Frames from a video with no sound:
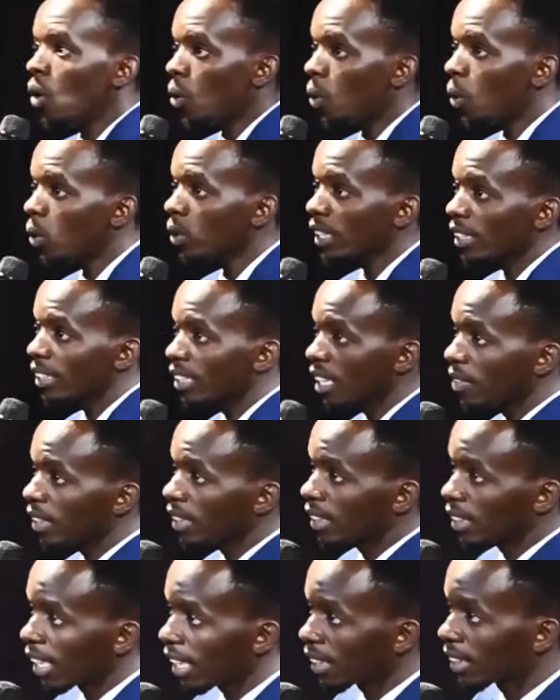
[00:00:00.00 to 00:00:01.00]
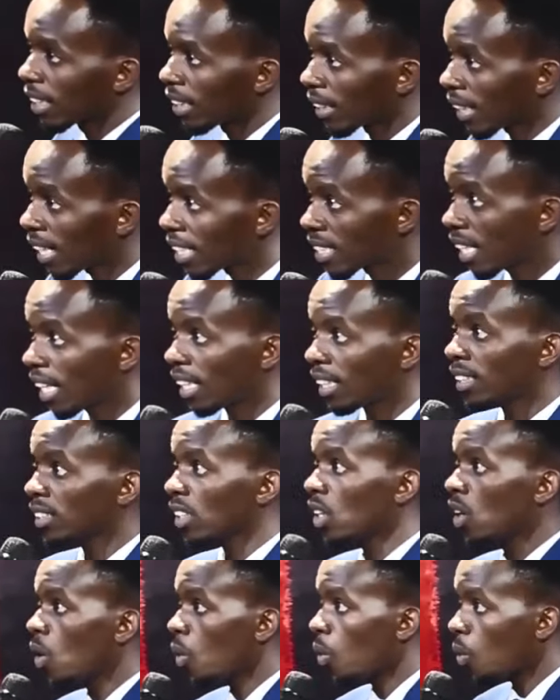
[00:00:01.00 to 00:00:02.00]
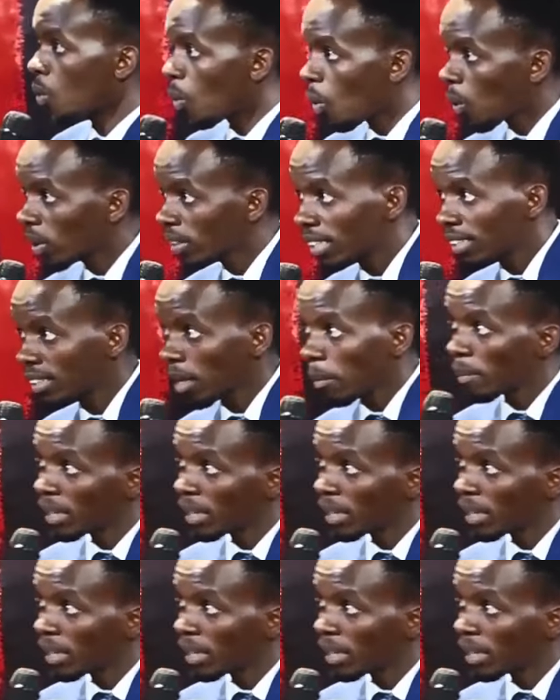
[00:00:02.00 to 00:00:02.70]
who holds the seven stars in the right hand, who walks in the